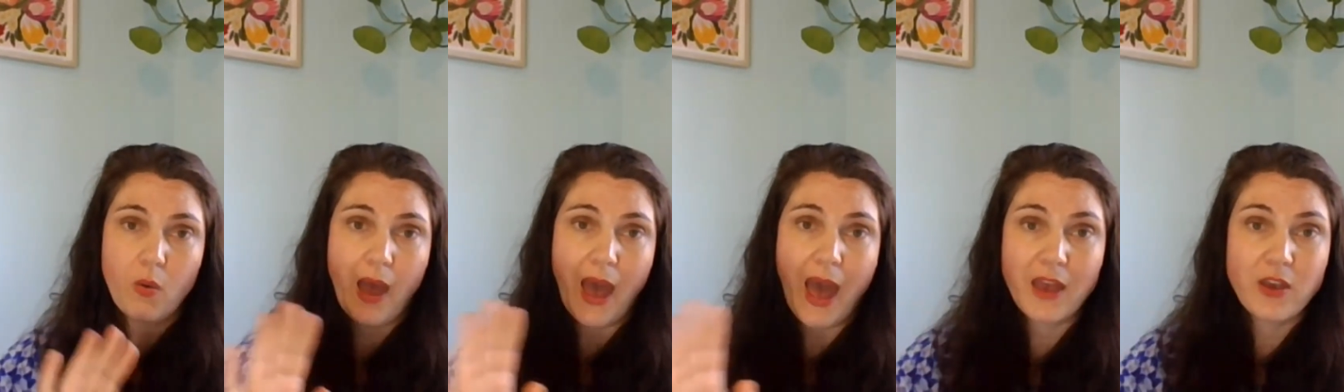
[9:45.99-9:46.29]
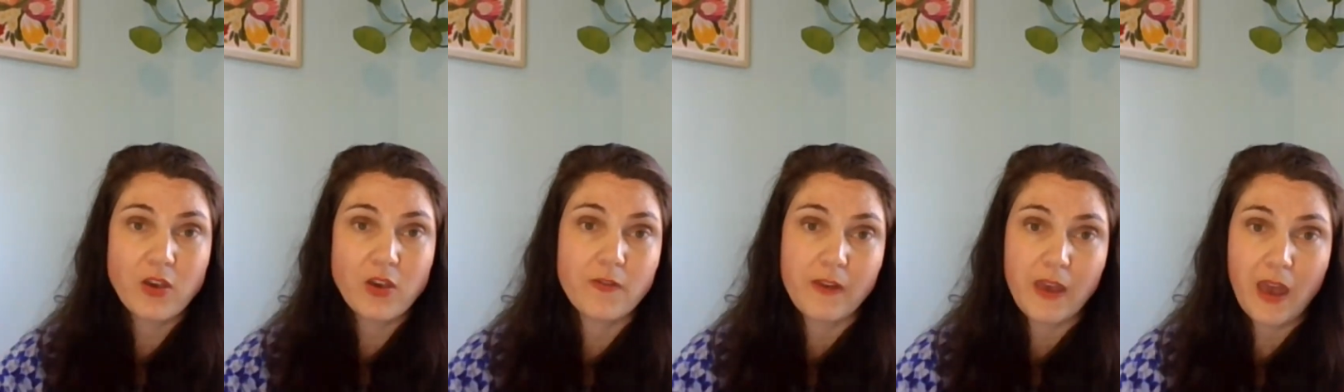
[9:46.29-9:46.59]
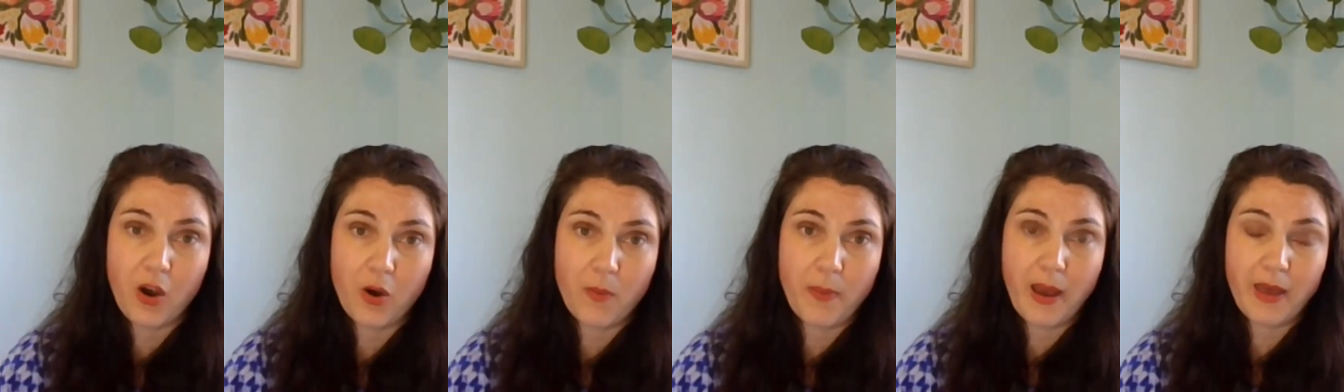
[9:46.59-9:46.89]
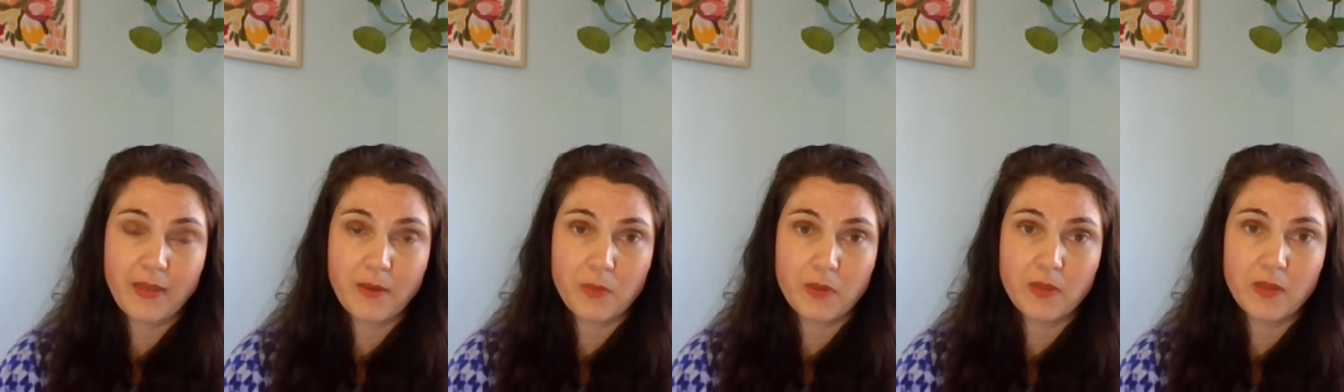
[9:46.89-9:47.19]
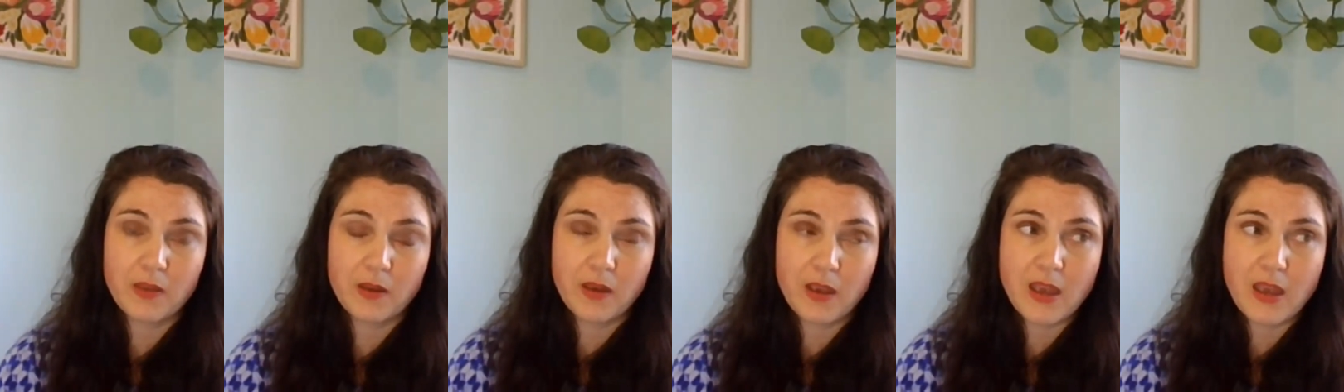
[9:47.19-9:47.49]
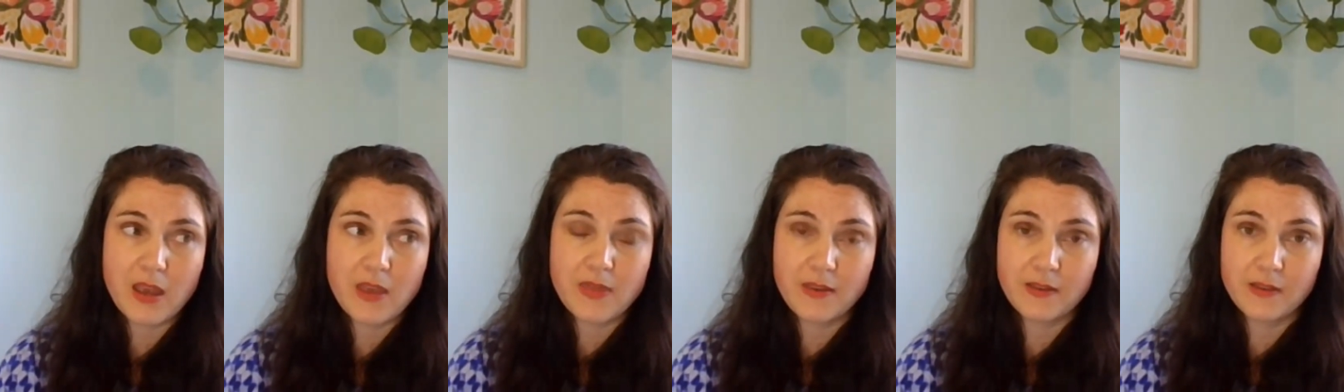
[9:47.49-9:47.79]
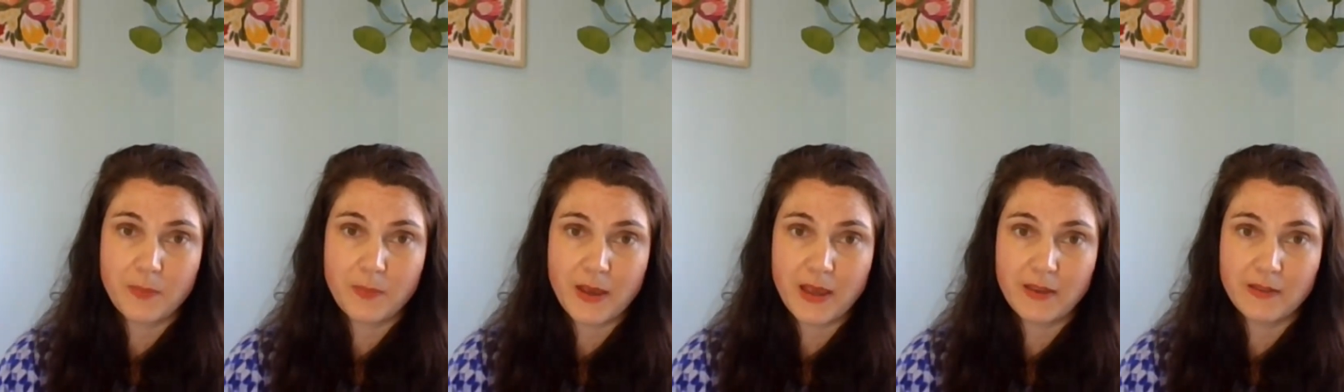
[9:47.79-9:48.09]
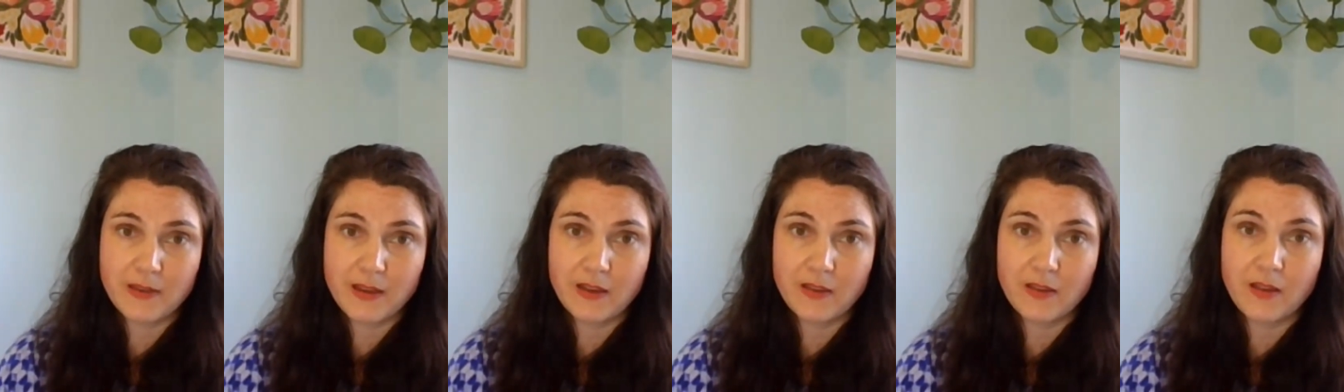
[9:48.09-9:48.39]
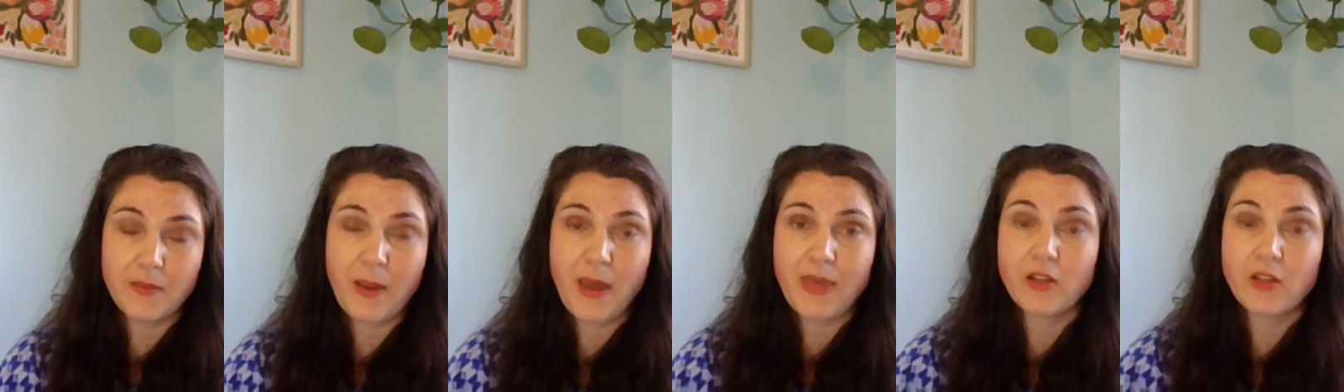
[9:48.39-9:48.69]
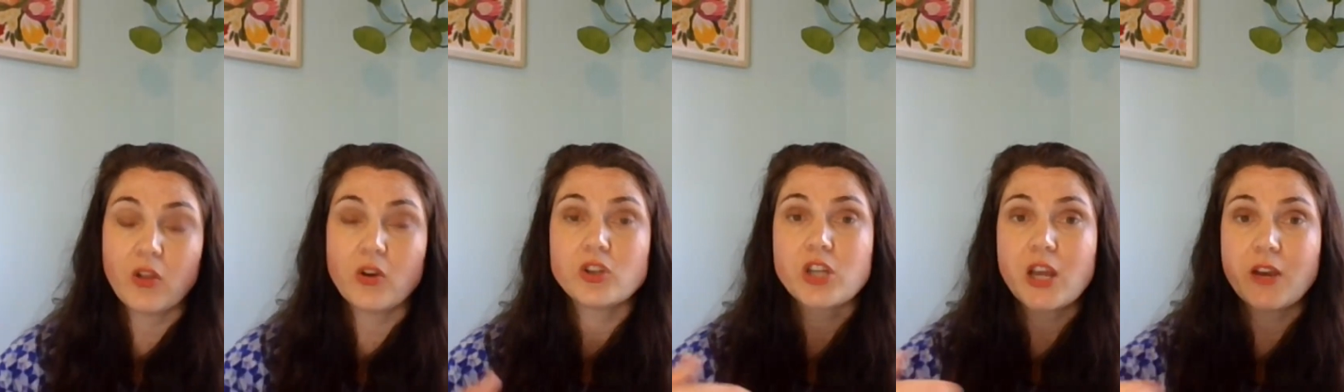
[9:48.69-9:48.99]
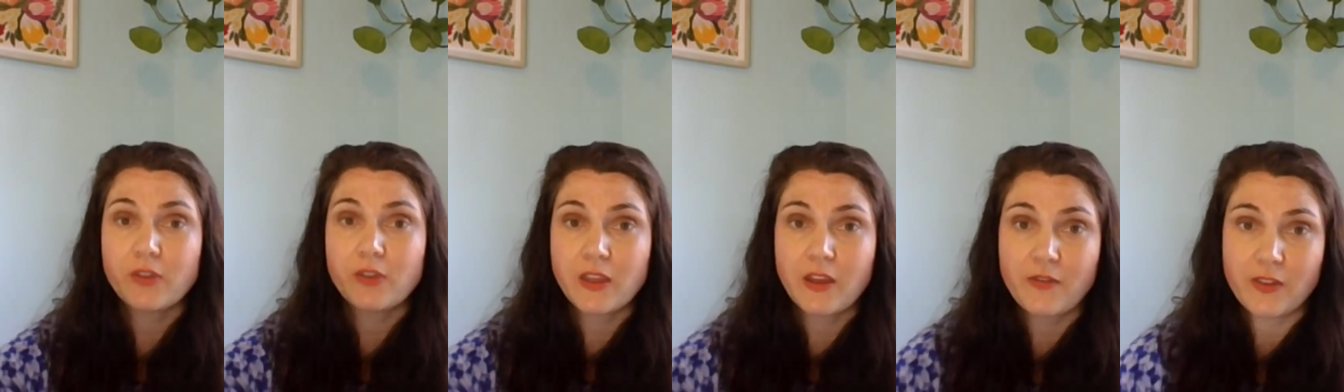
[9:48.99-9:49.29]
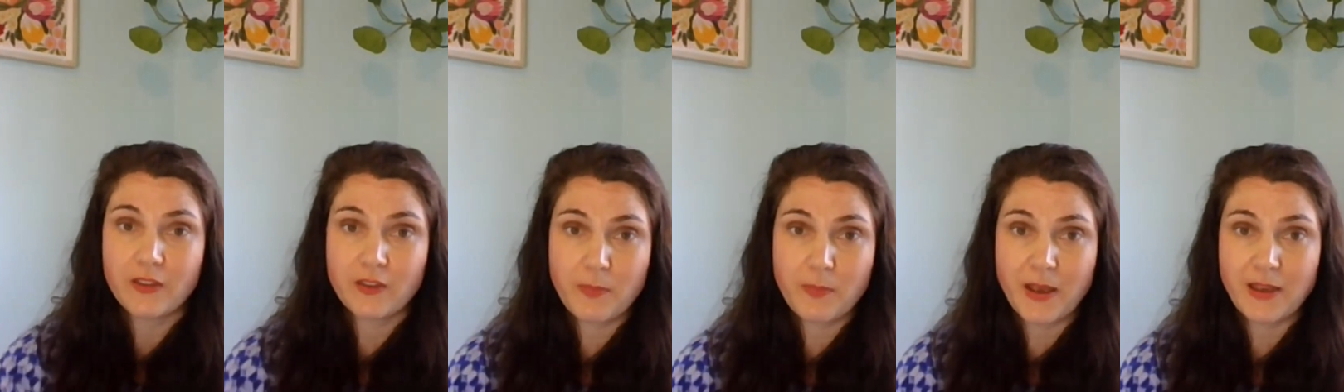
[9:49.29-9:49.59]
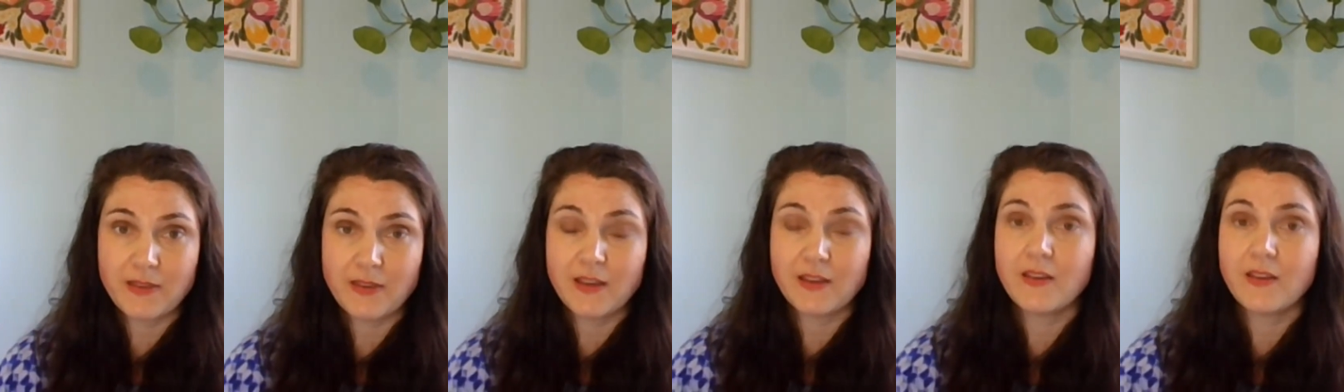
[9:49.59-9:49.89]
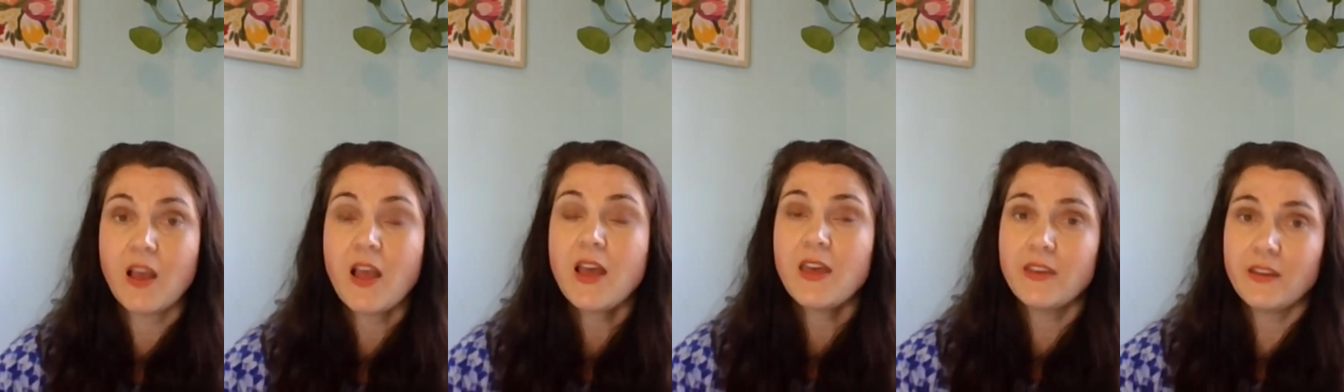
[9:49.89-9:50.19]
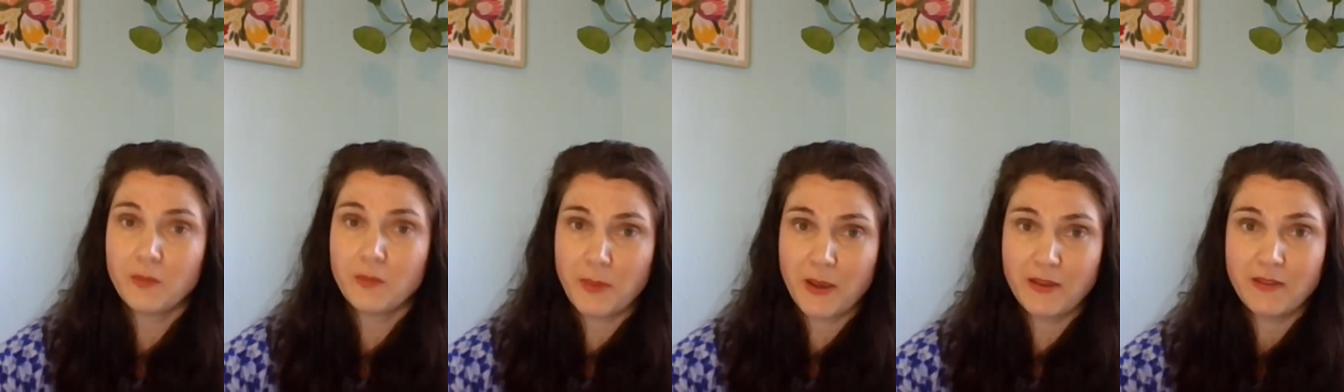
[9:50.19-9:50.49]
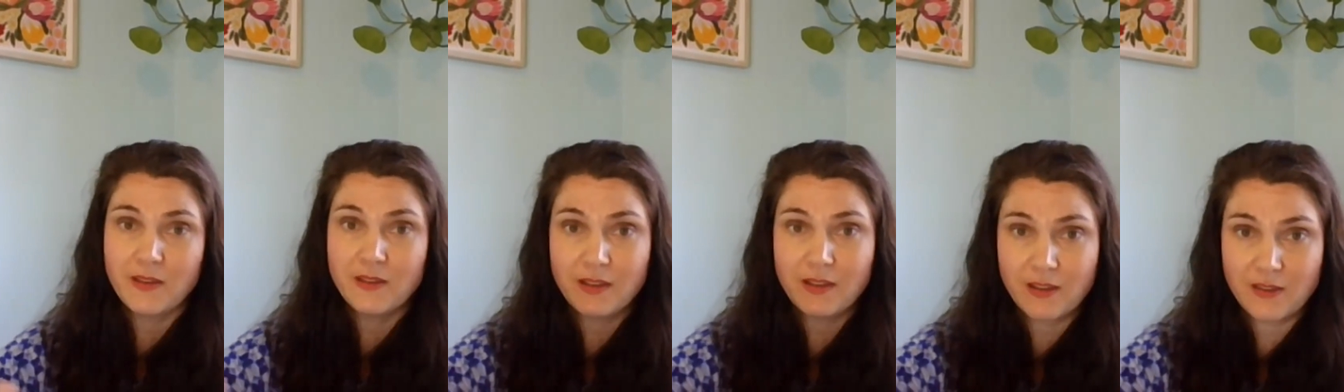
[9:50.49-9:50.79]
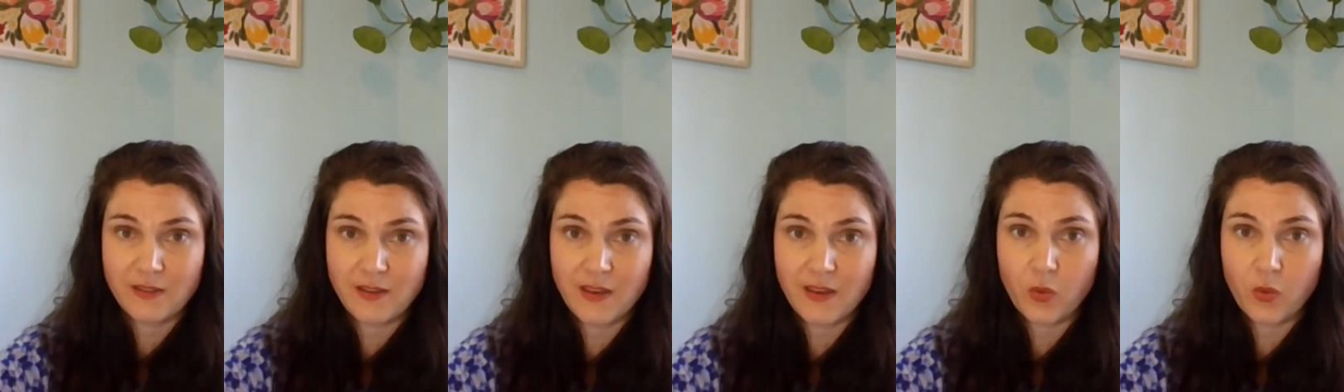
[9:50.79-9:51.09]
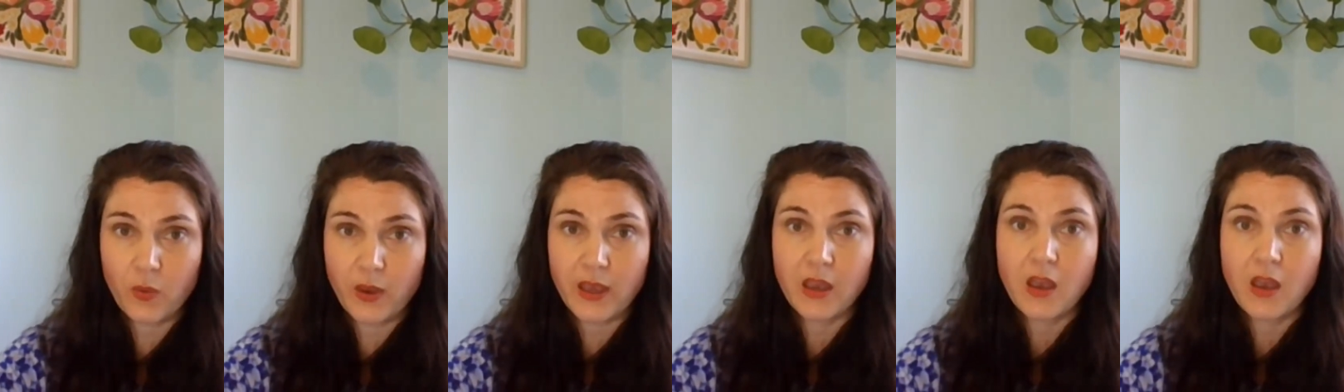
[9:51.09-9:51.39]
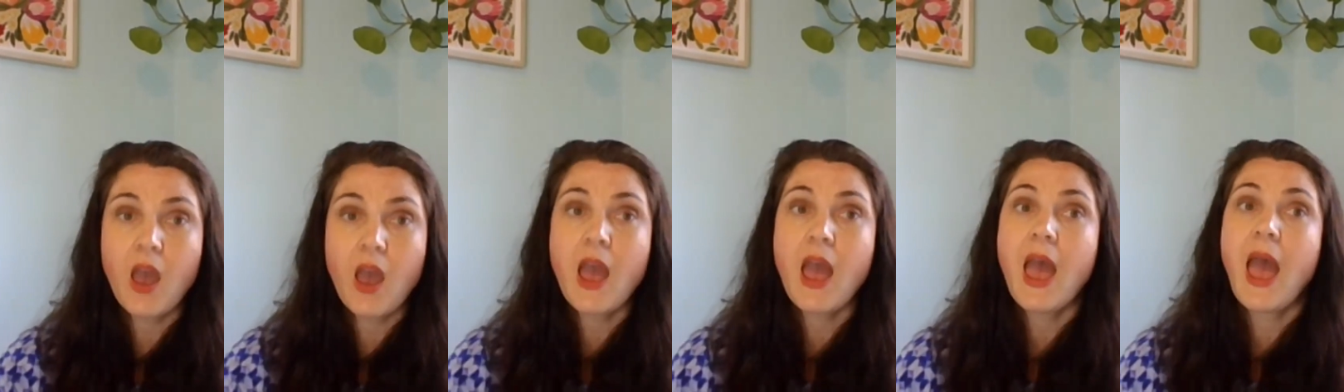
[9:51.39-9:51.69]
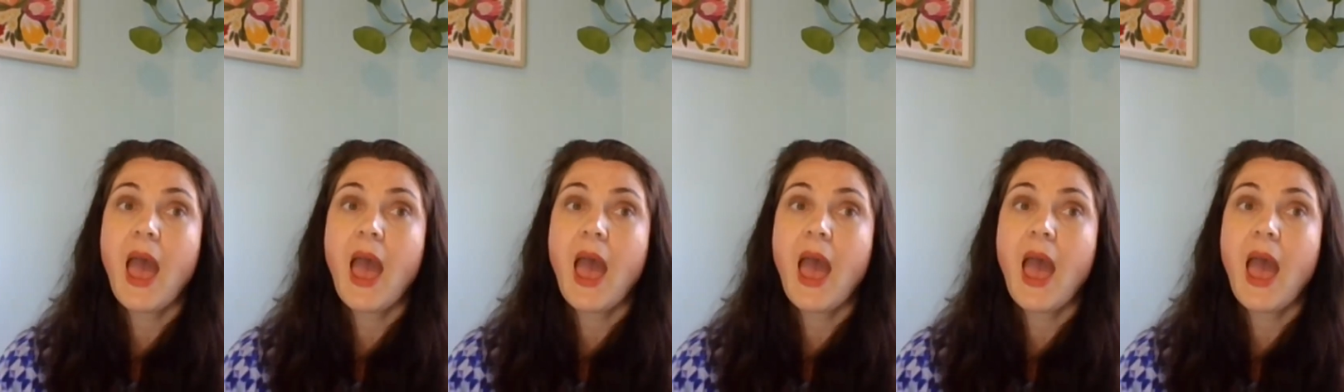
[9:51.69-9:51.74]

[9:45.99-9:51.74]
how you care about the species, about the longevity of the species continuing.